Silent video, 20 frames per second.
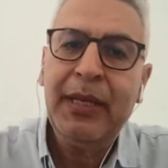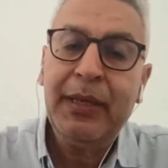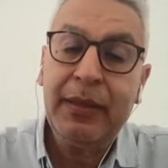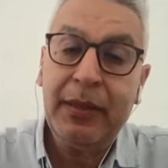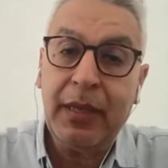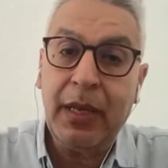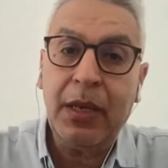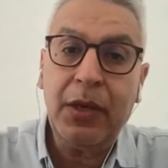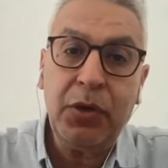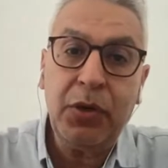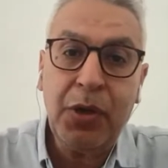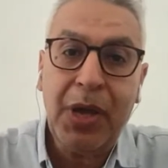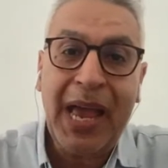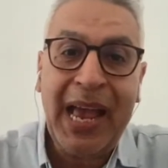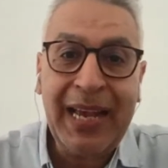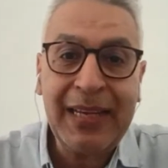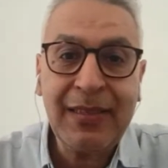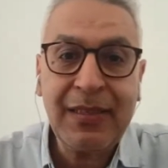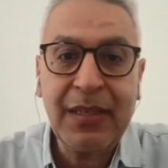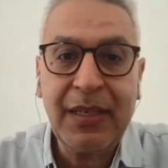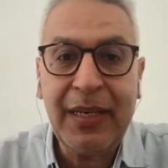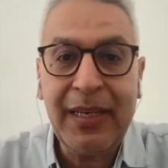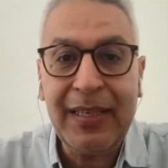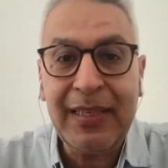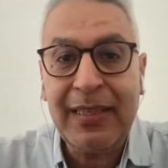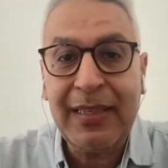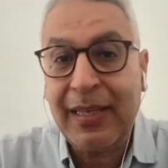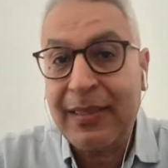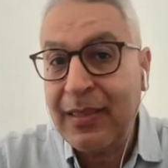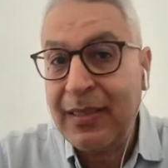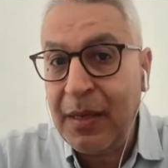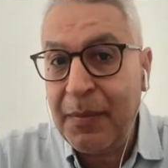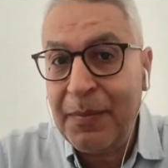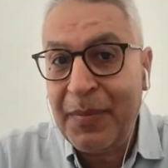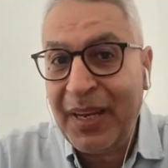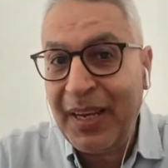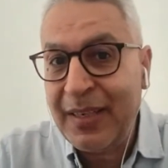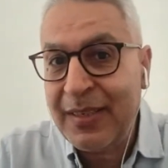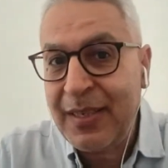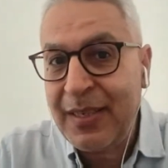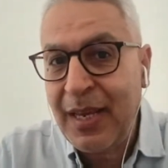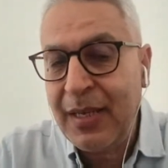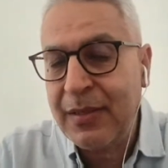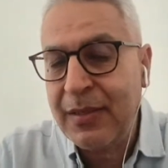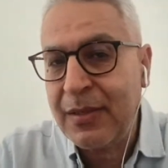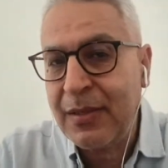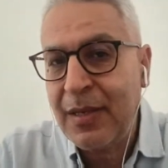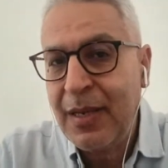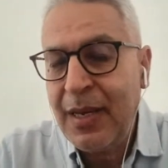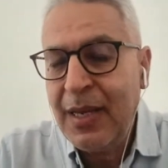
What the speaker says: then you ask, does it make sense?